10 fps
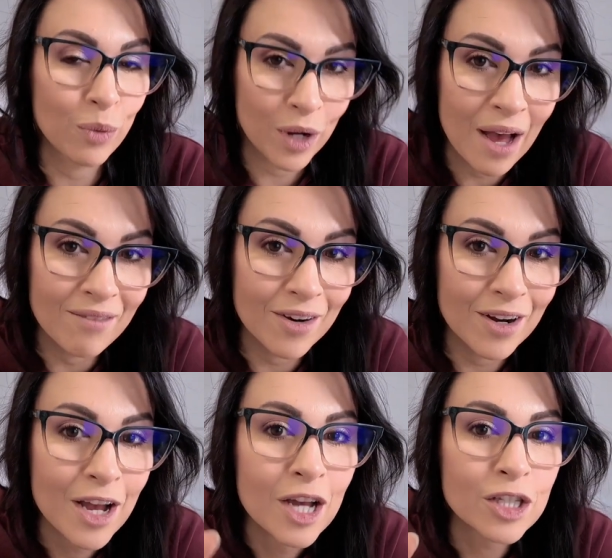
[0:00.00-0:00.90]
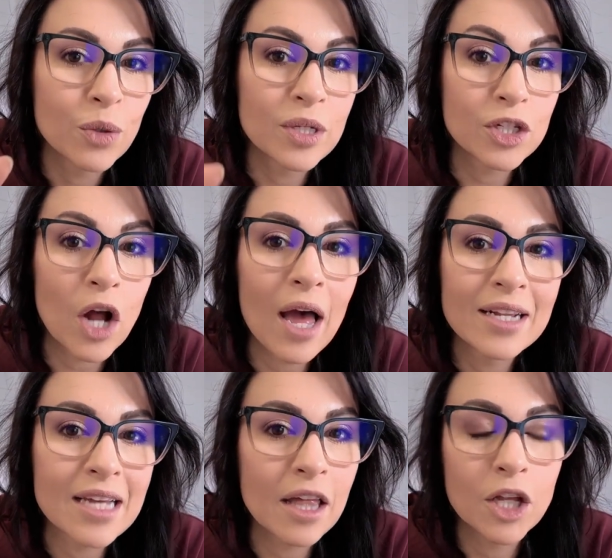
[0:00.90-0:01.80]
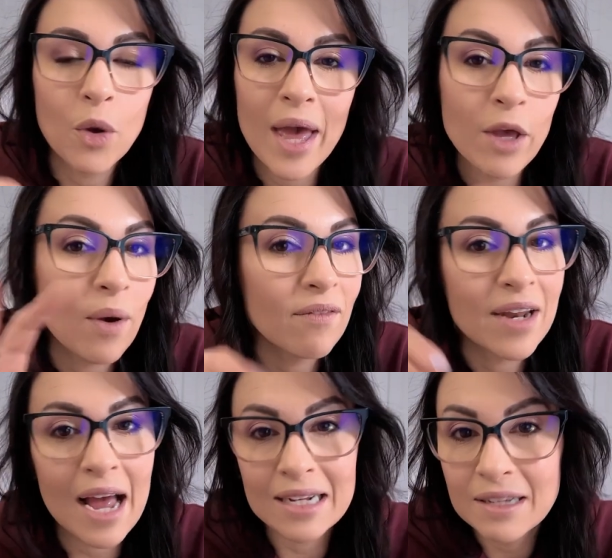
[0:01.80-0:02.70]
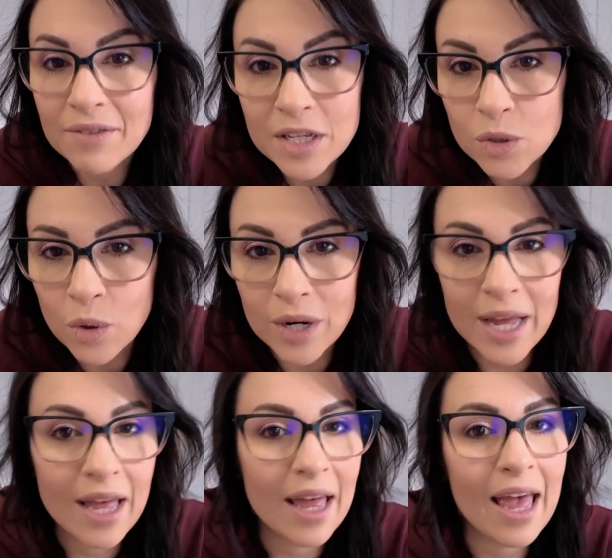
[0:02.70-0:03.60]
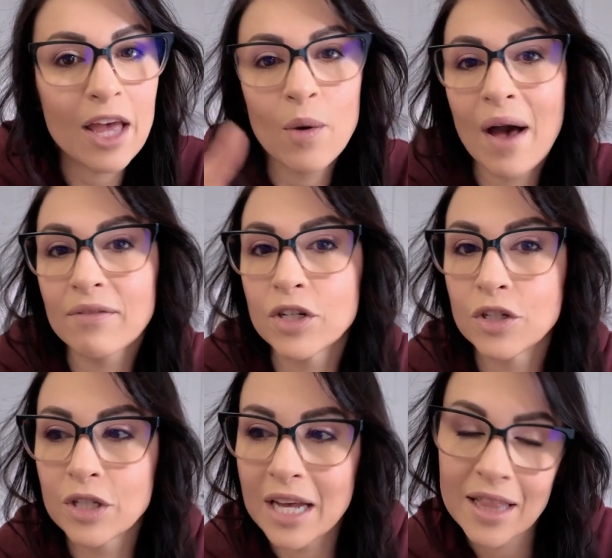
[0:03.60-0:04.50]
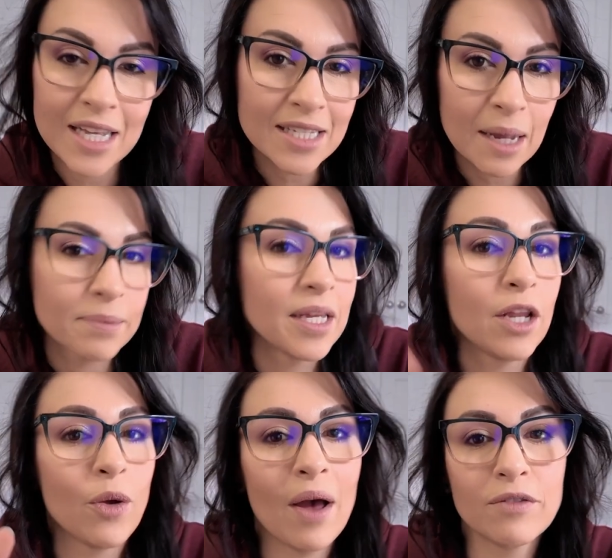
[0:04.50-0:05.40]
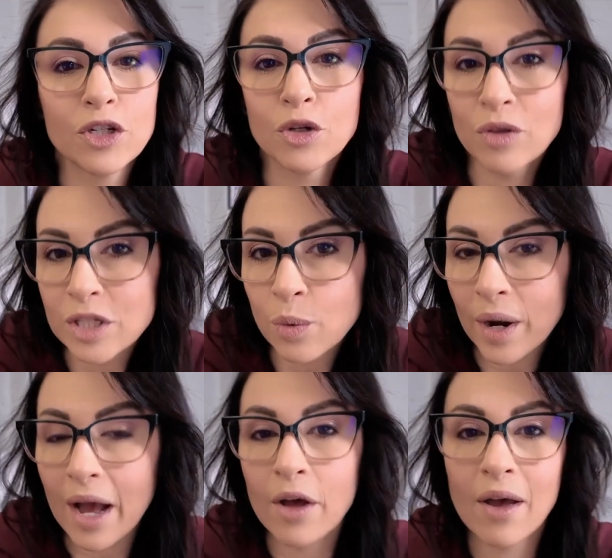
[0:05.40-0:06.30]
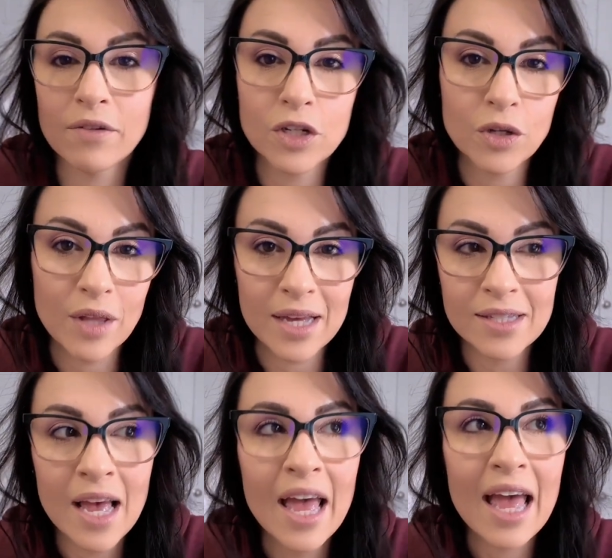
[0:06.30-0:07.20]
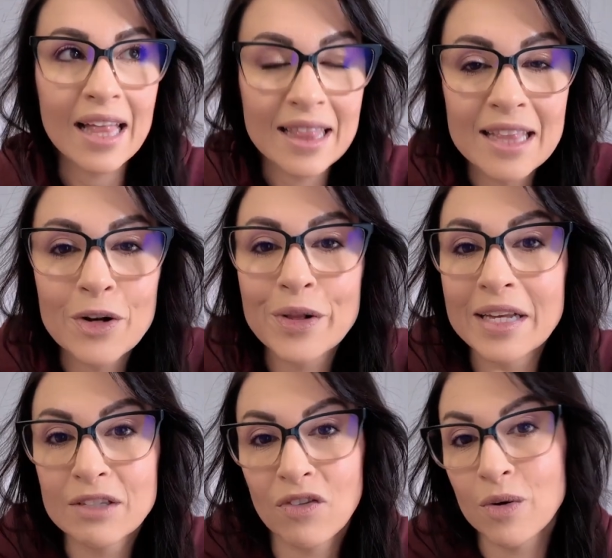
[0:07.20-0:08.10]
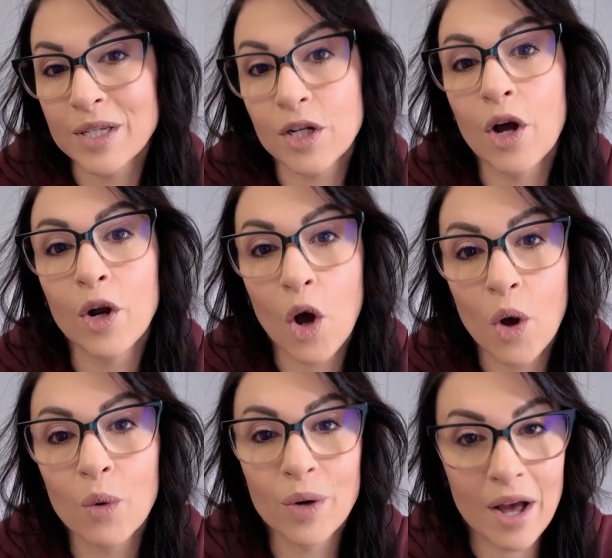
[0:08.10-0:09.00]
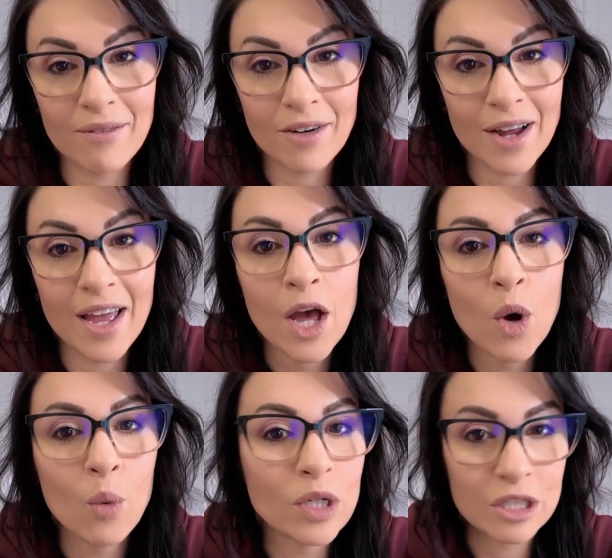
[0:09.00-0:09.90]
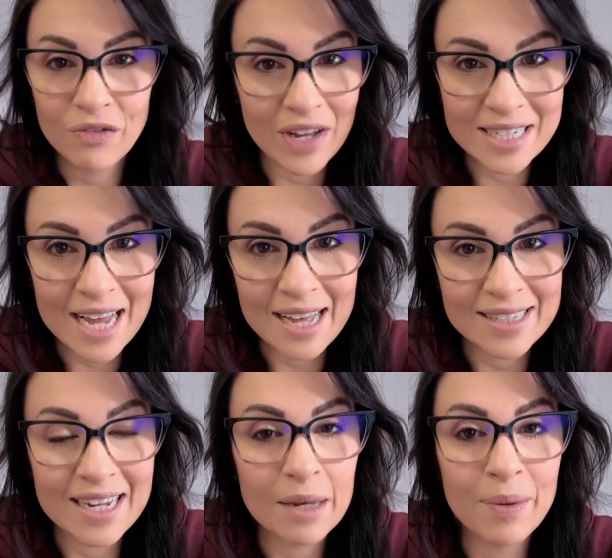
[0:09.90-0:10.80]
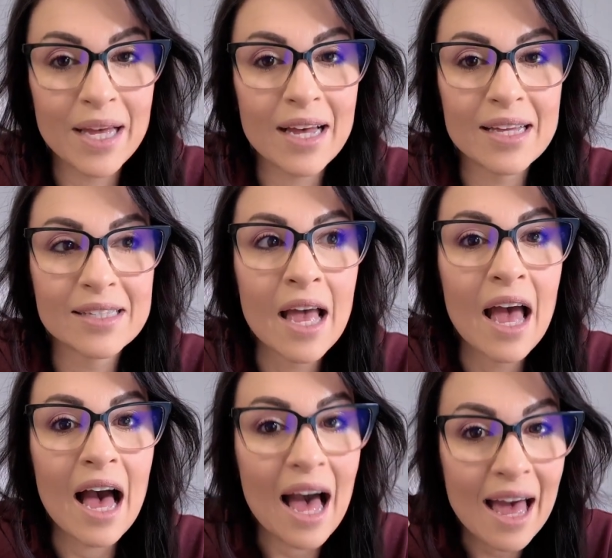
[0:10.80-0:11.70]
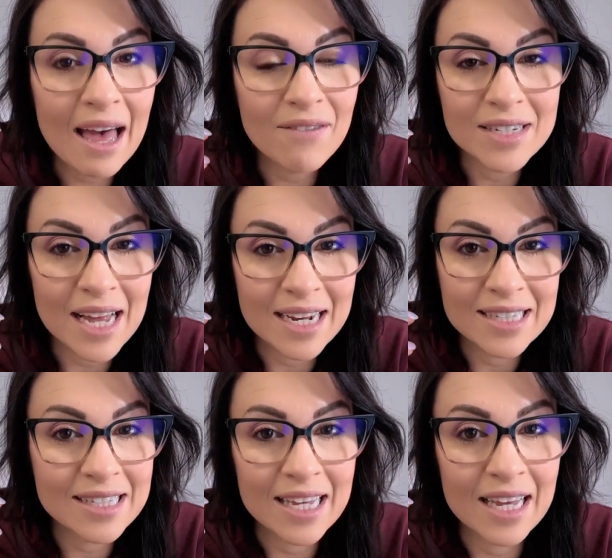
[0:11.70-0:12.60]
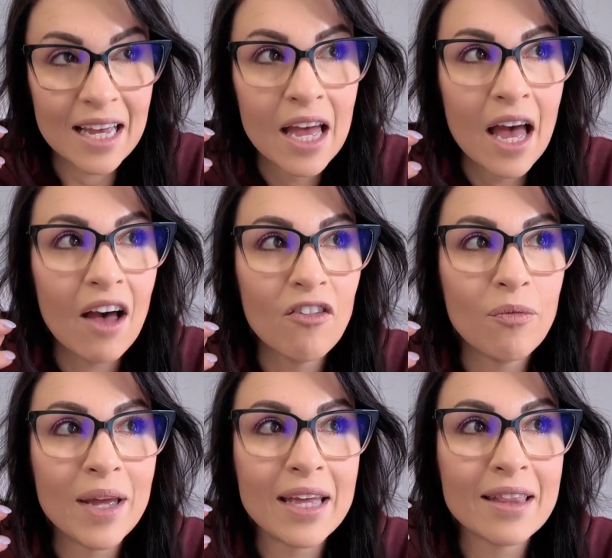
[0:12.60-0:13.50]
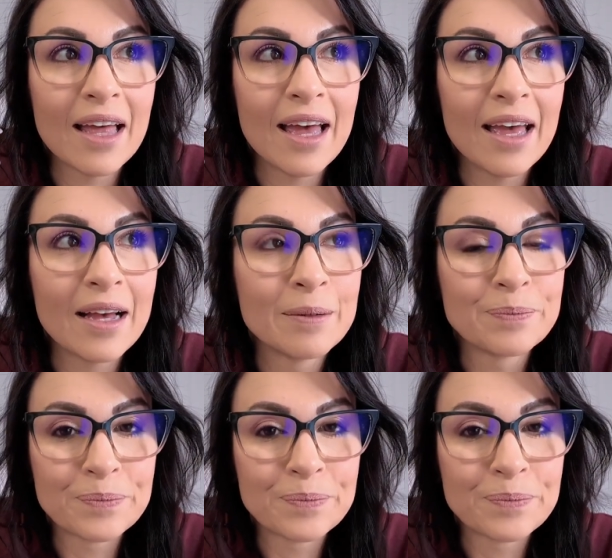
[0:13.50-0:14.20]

recover. So it's not telling you, hey, you have an activity score to hit. Hey, you have to get these steps in. You have to do this workout. You have to do this. It literally is focused on all recovery, which is fantastic because I have a tendency of being like,